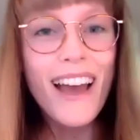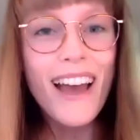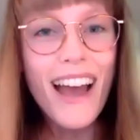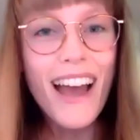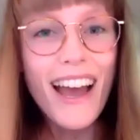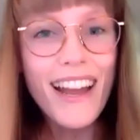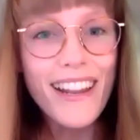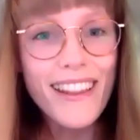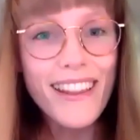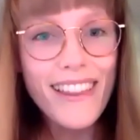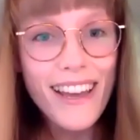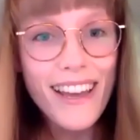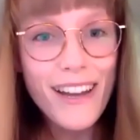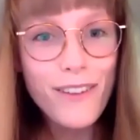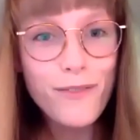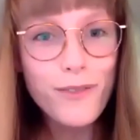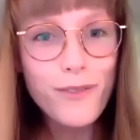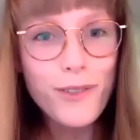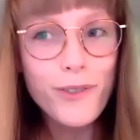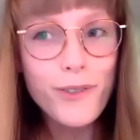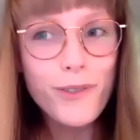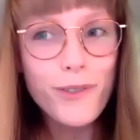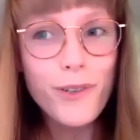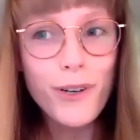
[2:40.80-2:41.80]
and
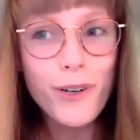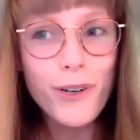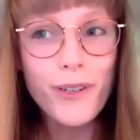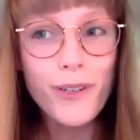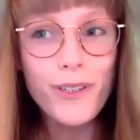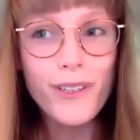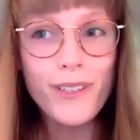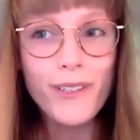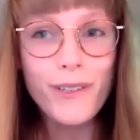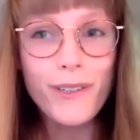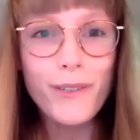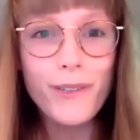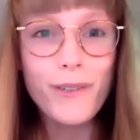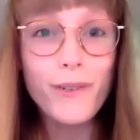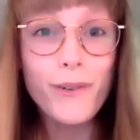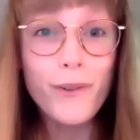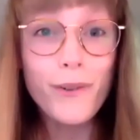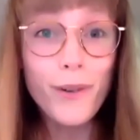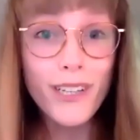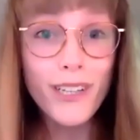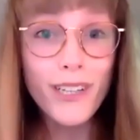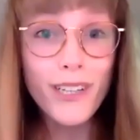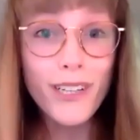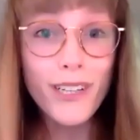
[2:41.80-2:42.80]
then we'll go to
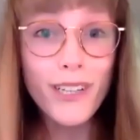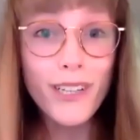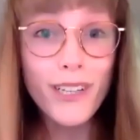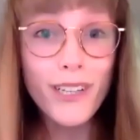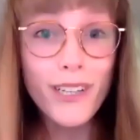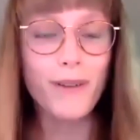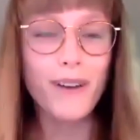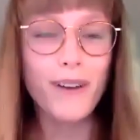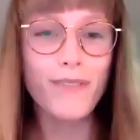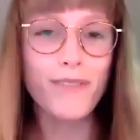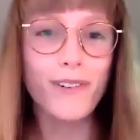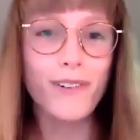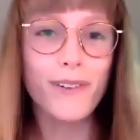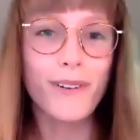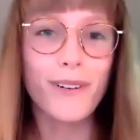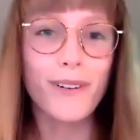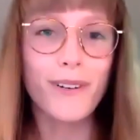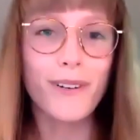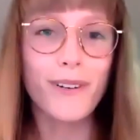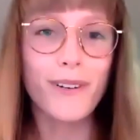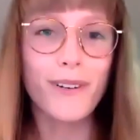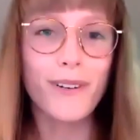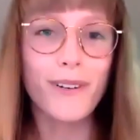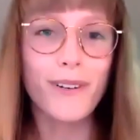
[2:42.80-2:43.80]
questions from
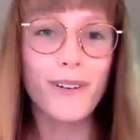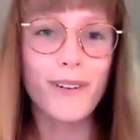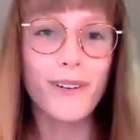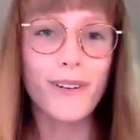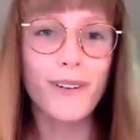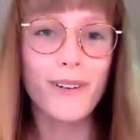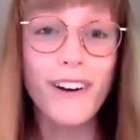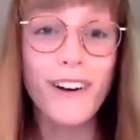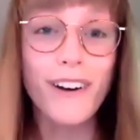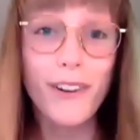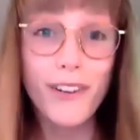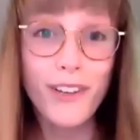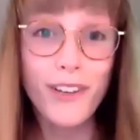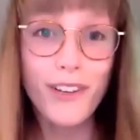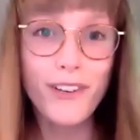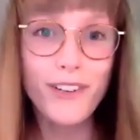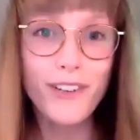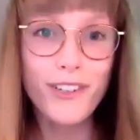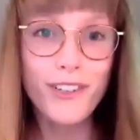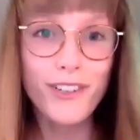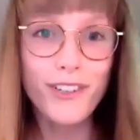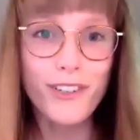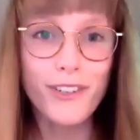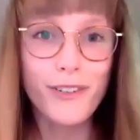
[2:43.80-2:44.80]
everyone
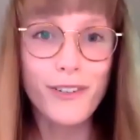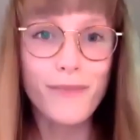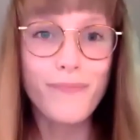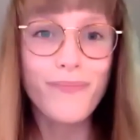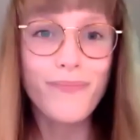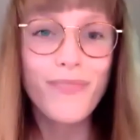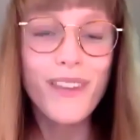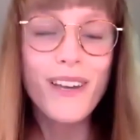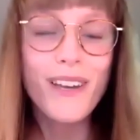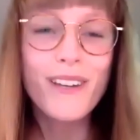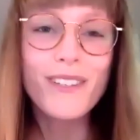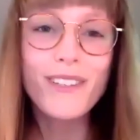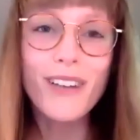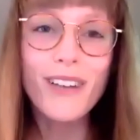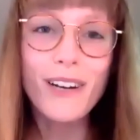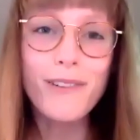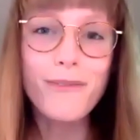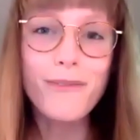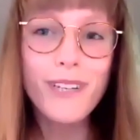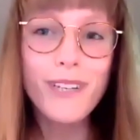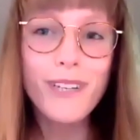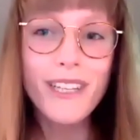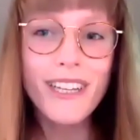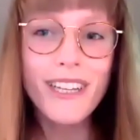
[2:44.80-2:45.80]
on YouTube. So
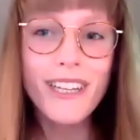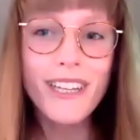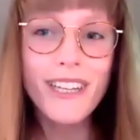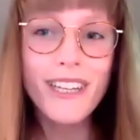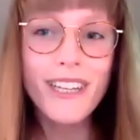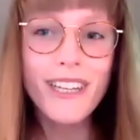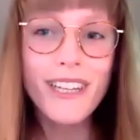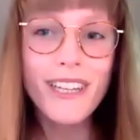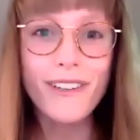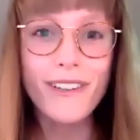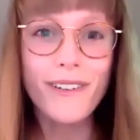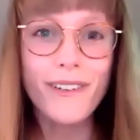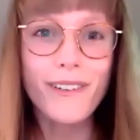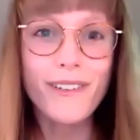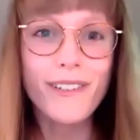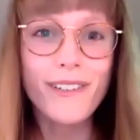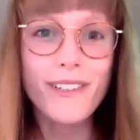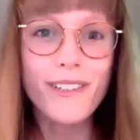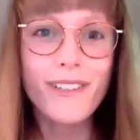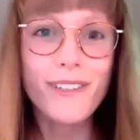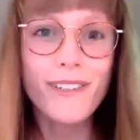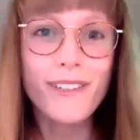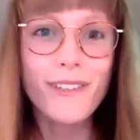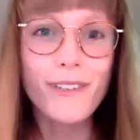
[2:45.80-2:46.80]
I really encourage
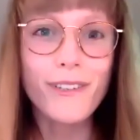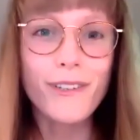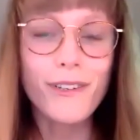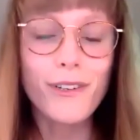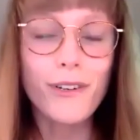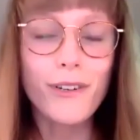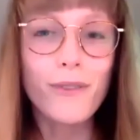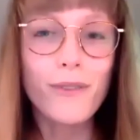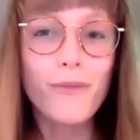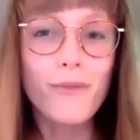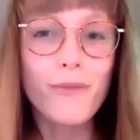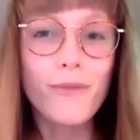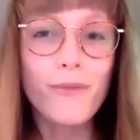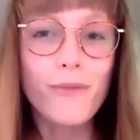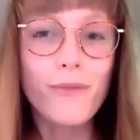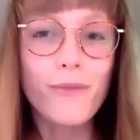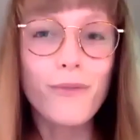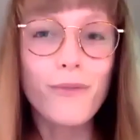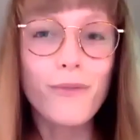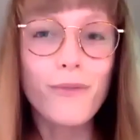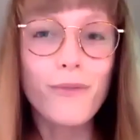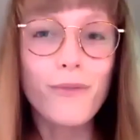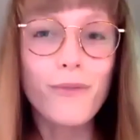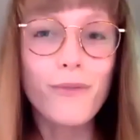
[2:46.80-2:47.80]
you to
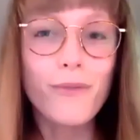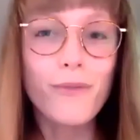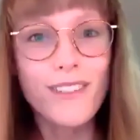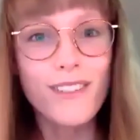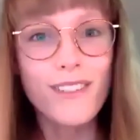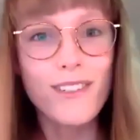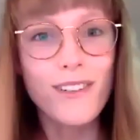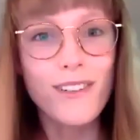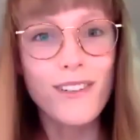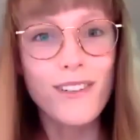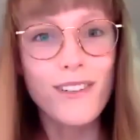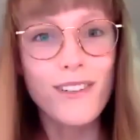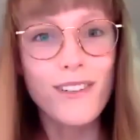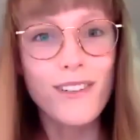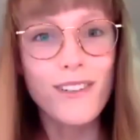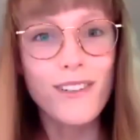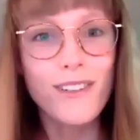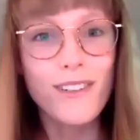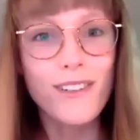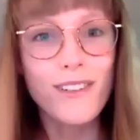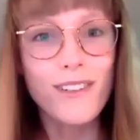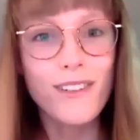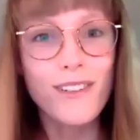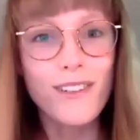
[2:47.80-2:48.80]
write any questions you
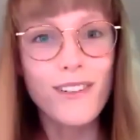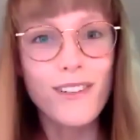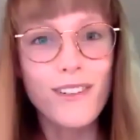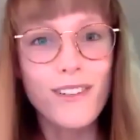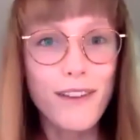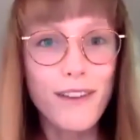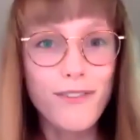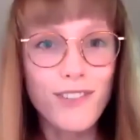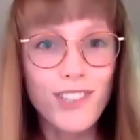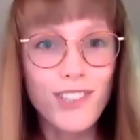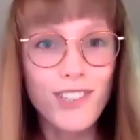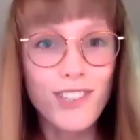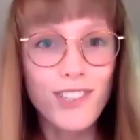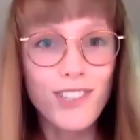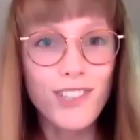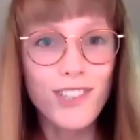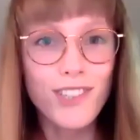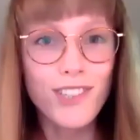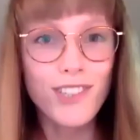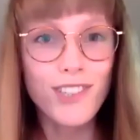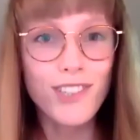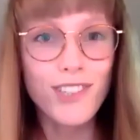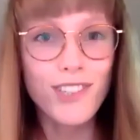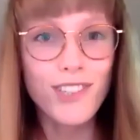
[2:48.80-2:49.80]
have in the live
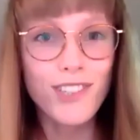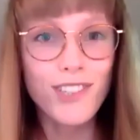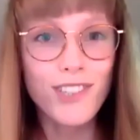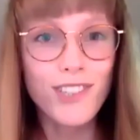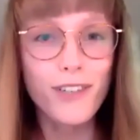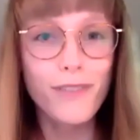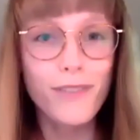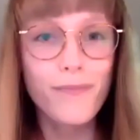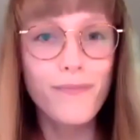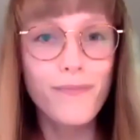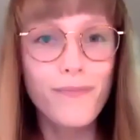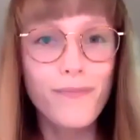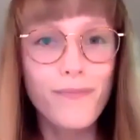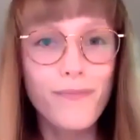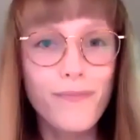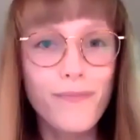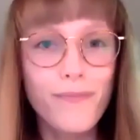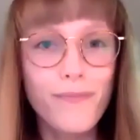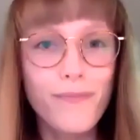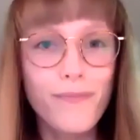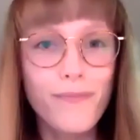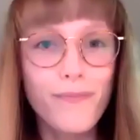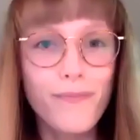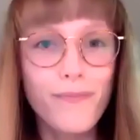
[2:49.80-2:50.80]
chat on YouTube.
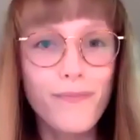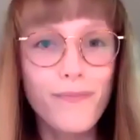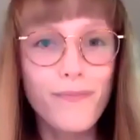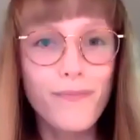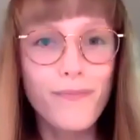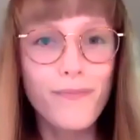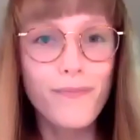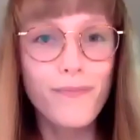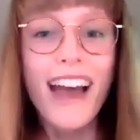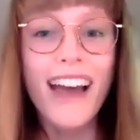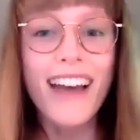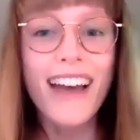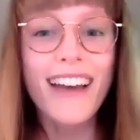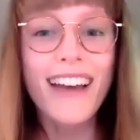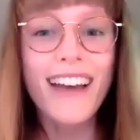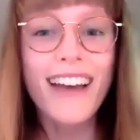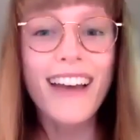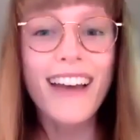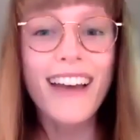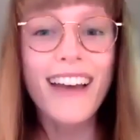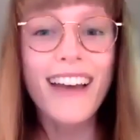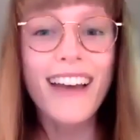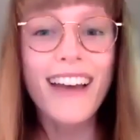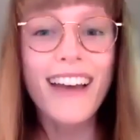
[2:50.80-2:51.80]

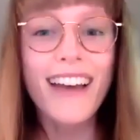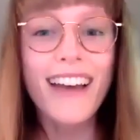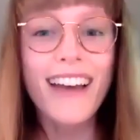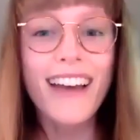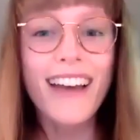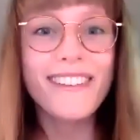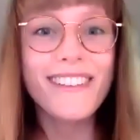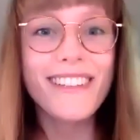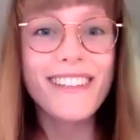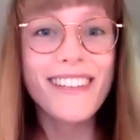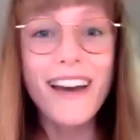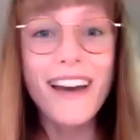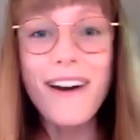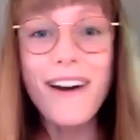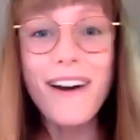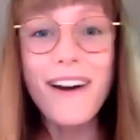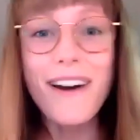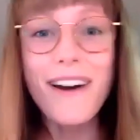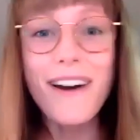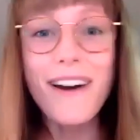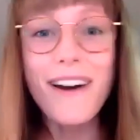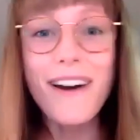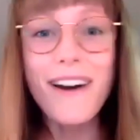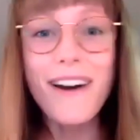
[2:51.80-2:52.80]
And
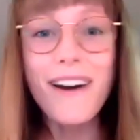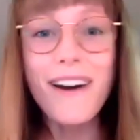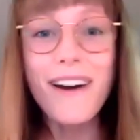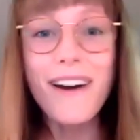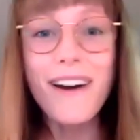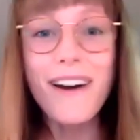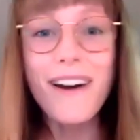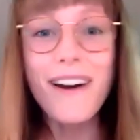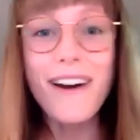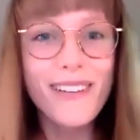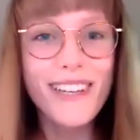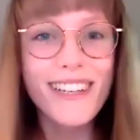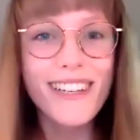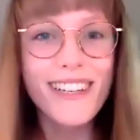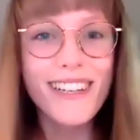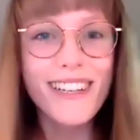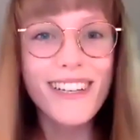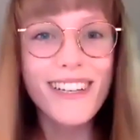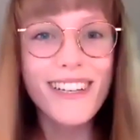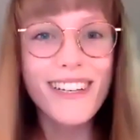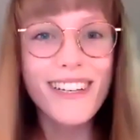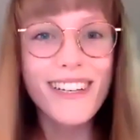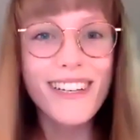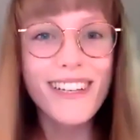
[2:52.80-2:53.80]
yeah, over to you,
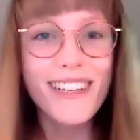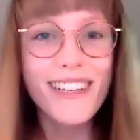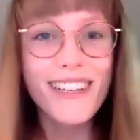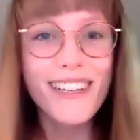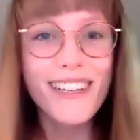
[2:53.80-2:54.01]
Megan.